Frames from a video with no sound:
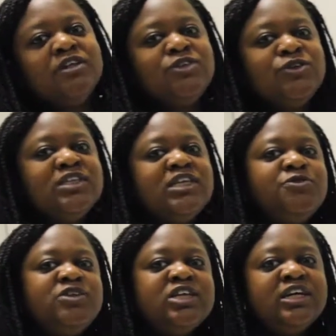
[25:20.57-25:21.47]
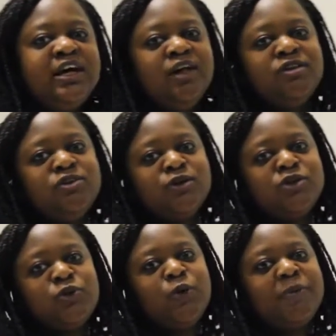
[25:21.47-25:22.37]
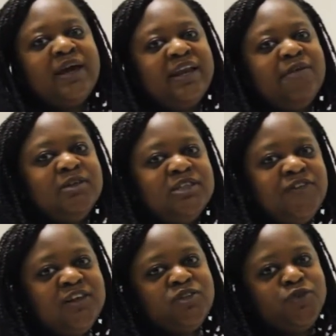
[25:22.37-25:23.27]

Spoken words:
the 263 Chat Health Talk show. My name is Faith